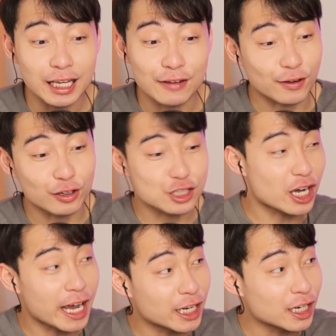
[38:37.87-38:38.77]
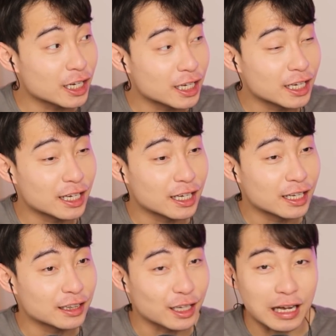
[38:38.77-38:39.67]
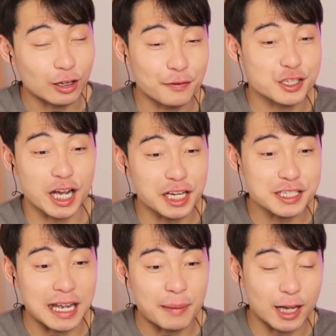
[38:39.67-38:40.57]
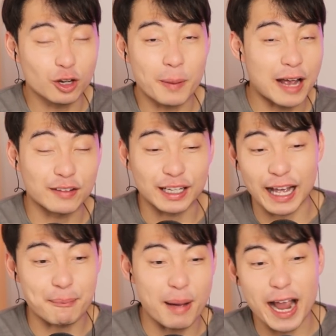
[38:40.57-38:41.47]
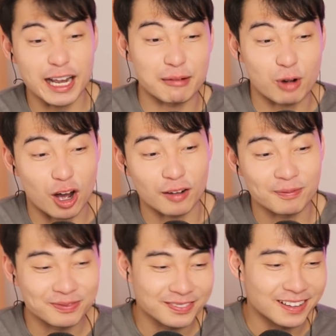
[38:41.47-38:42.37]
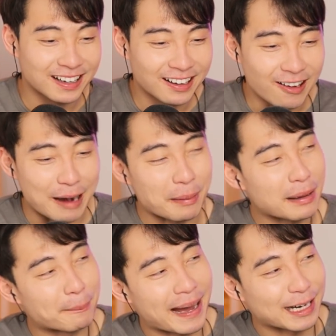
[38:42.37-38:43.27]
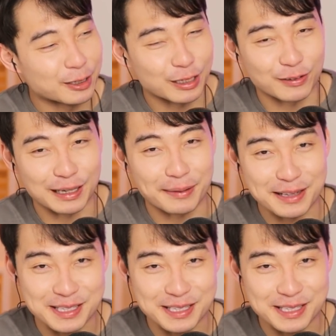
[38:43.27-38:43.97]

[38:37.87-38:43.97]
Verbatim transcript: If I go to China, I don't have a Chinese name. I don't mind if they get my name wrong. All right, probably a bad look if you come out and